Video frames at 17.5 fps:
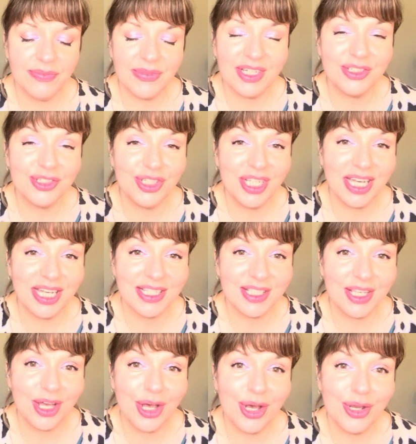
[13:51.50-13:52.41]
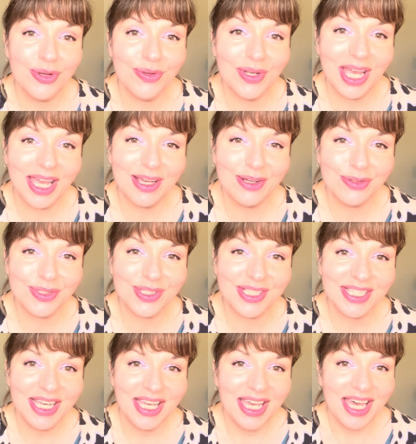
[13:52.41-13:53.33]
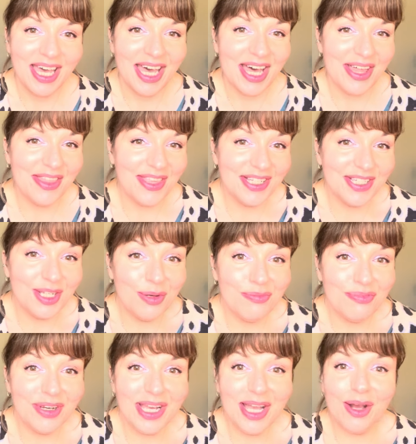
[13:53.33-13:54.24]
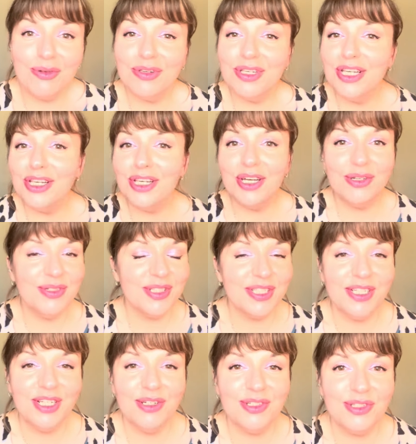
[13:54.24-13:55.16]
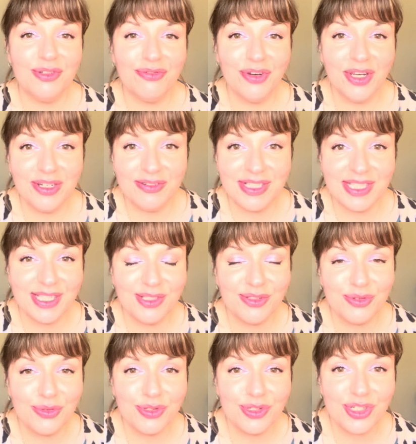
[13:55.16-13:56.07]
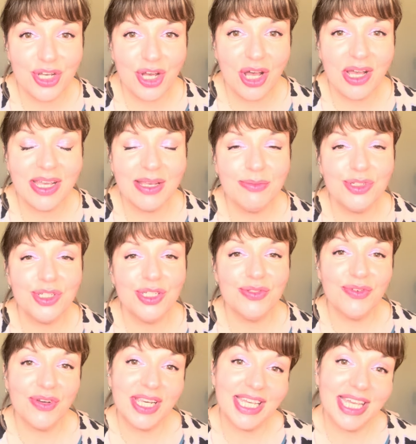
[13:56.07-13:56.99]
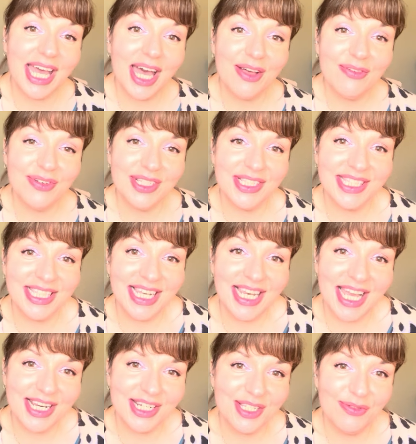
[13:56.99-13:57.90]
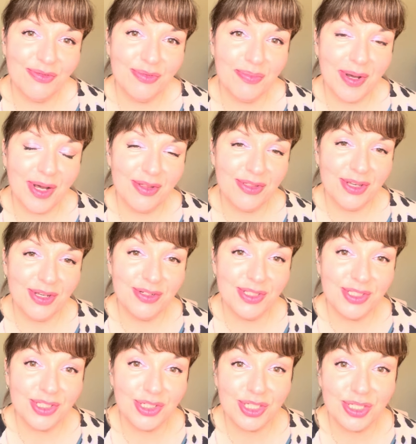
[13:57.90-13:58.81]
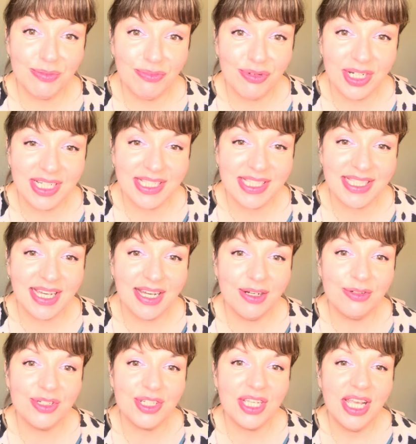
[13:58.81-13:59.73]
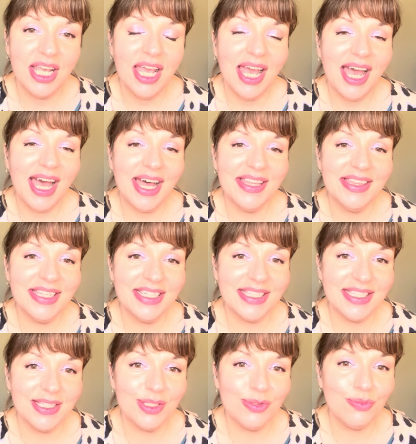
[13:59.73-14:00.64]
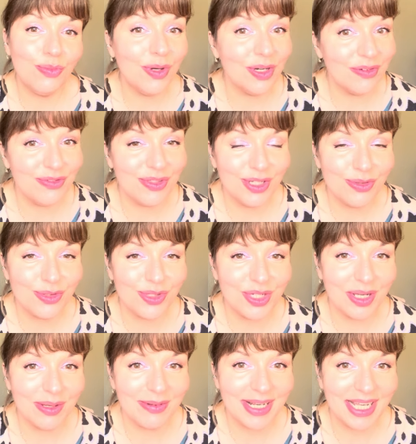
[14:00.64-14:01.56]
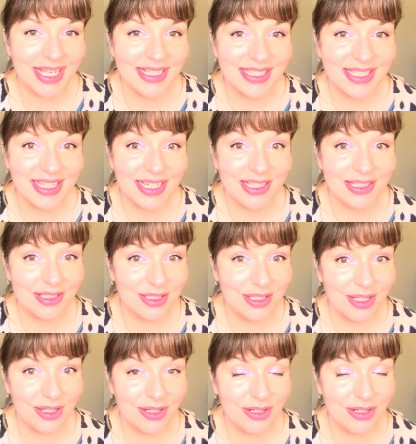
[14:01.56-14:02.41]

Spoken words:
she has her own house. They don't bring out loads and loads of fragrances all the time. She's very careful and selective about those that she brings out, and this is one of the all-time classics that